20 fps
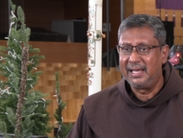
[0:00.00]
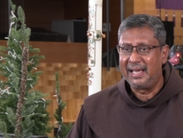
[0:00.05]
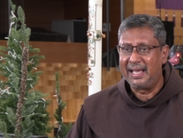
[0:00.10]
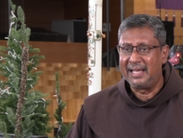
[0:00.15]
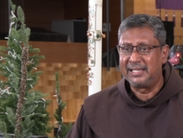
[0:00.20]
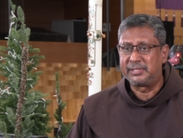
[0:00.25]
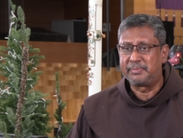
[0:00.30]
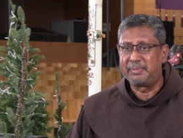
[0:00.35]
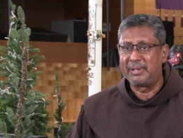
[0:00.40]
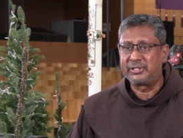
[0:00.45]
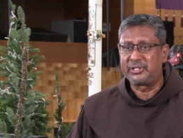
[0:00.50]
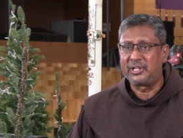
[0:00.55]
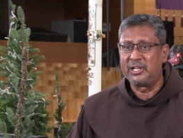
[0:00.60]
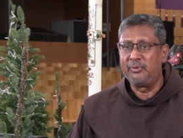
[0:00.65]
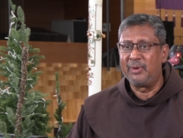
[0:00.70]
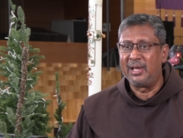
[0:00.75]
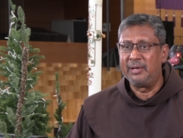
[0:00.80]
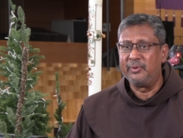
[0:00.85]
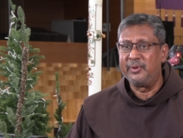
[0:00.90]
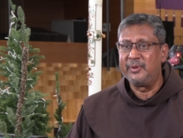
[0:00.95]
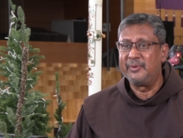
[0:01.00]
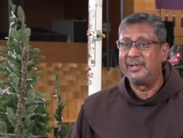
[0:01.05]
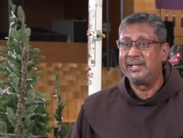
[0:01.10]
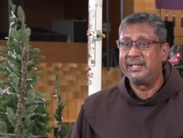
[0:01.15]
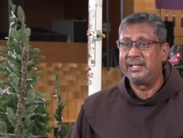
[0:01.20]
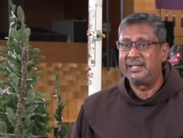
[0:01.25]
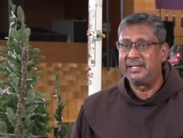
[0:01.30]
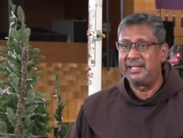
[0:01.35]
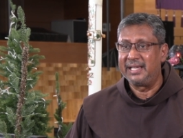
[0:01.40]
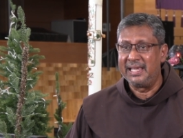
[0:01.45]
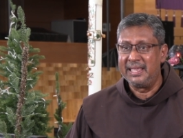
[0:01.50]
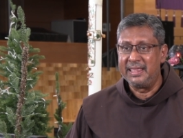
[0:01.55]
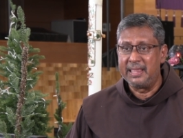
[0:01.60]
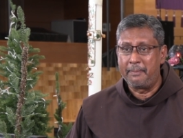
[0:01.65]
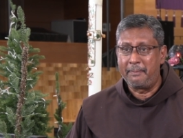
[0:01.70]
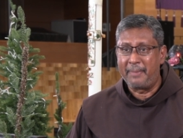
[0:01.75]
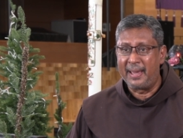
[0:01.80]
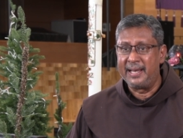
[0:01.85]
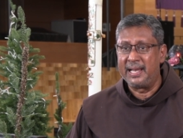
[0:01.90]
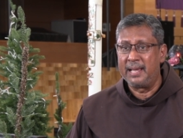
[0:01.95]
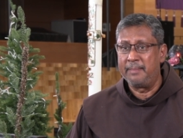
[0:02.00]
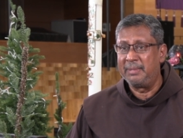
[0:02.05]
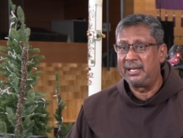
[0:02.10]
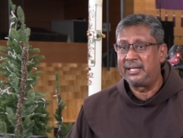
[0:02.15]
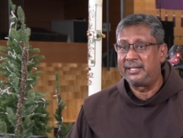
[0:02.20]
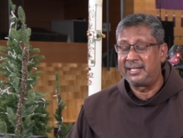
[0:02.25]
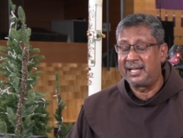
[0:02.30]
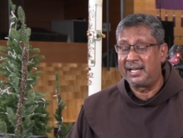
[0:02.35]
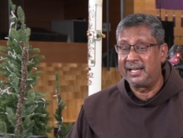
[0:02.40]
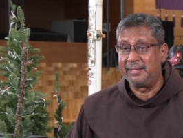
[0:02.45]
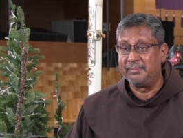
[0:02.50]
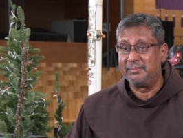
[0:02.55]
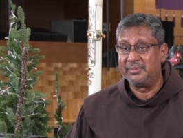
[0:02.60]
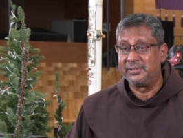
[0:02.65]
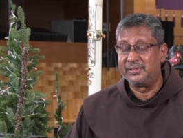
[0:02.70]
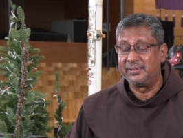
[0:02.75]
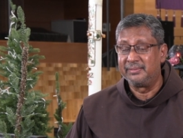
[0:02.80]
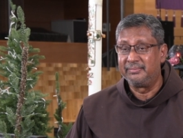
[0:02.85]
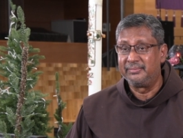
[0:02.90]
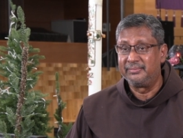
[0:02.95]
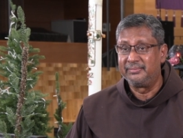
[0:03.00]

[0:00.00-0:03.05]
especially when we were in the pandemic times.